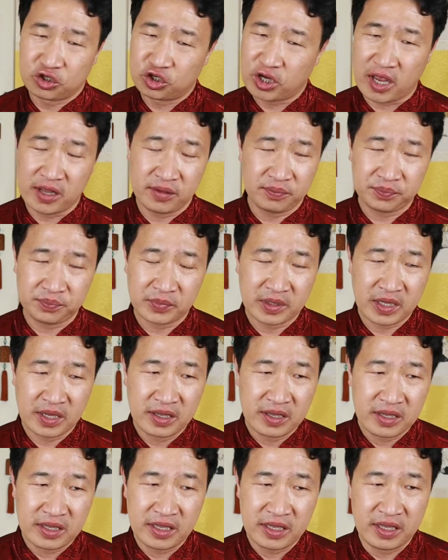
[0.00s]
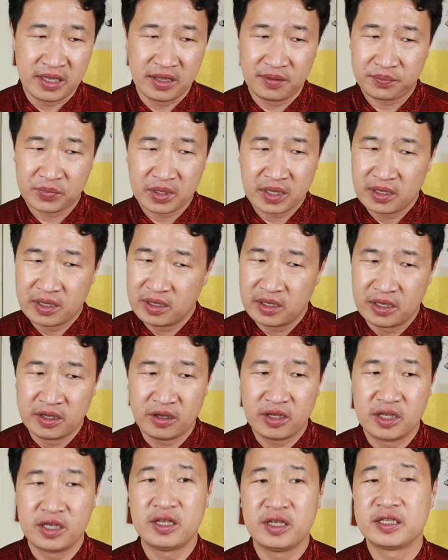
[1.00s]
Chen, he
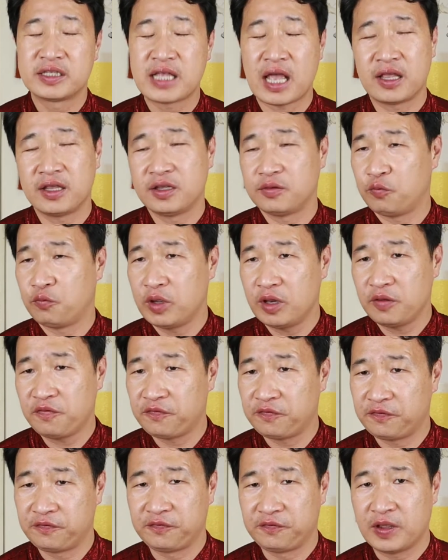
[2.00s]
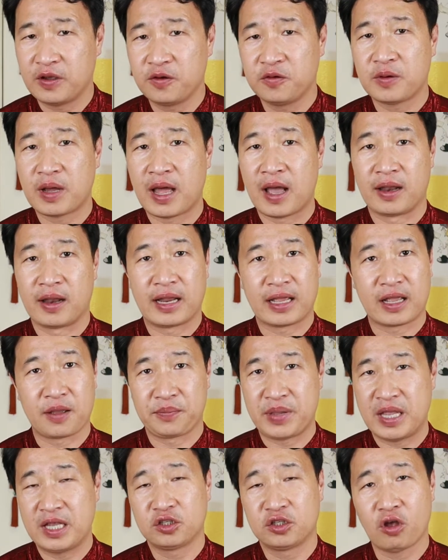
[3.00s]
he said he really feel like a
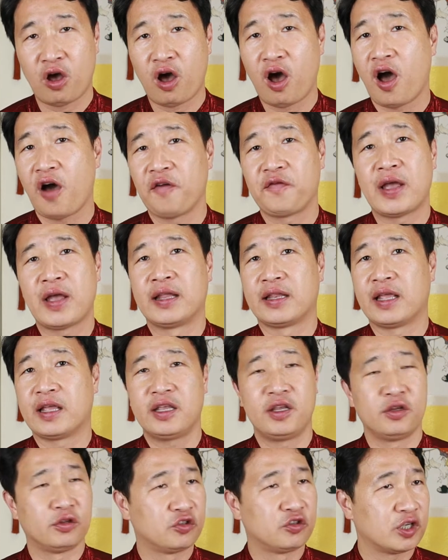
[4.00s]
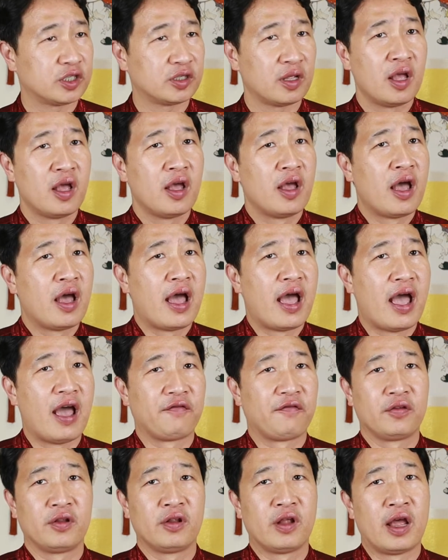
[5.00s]
piece off, and then he just
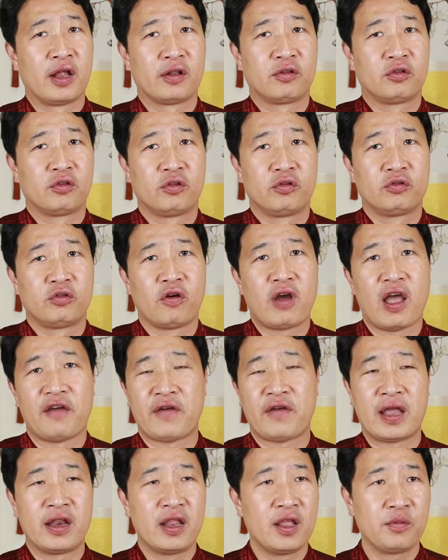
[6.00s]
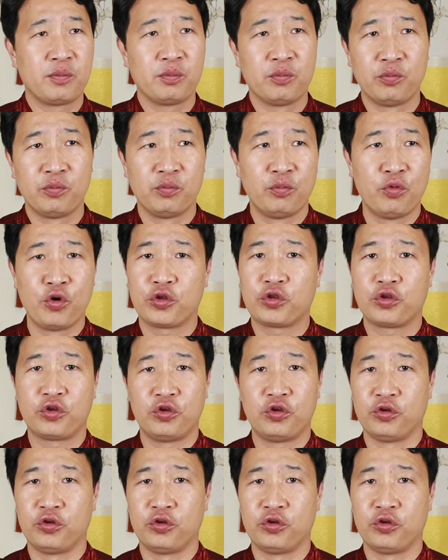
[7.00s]
don't have any mood